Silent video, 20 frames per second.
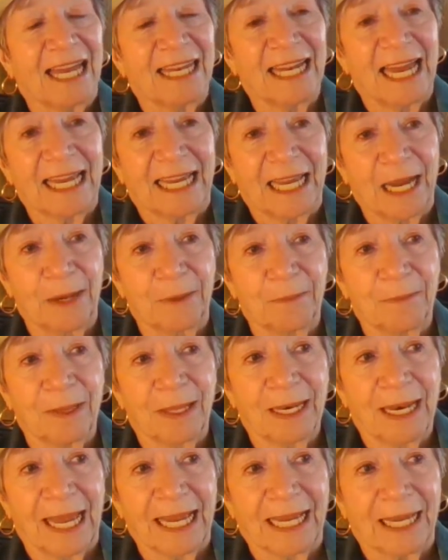like a
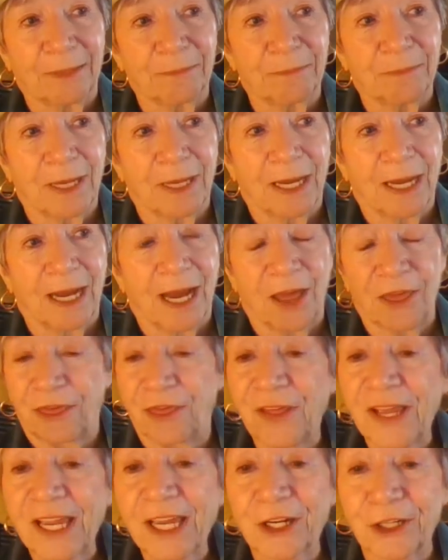like a, a
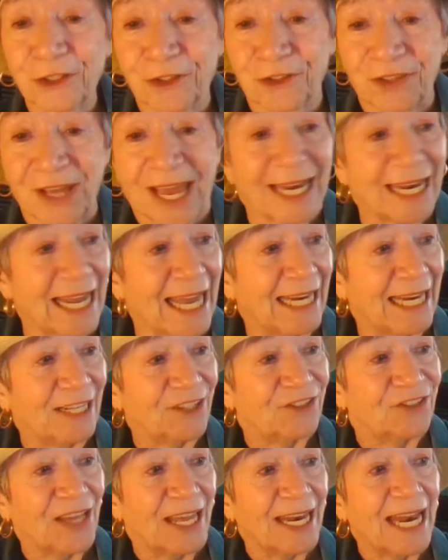theater set, and
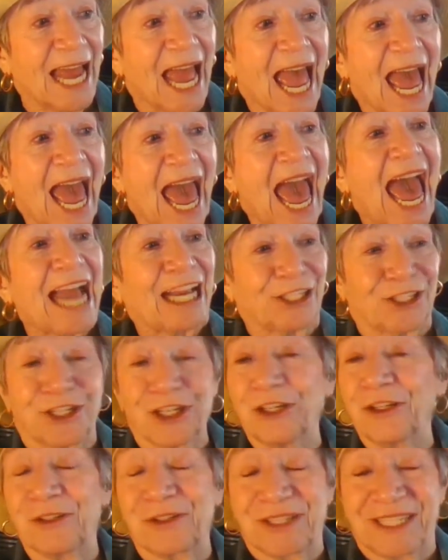it said
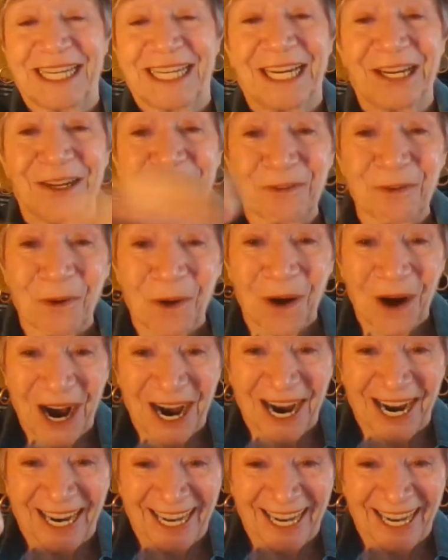Act Two, Scene One.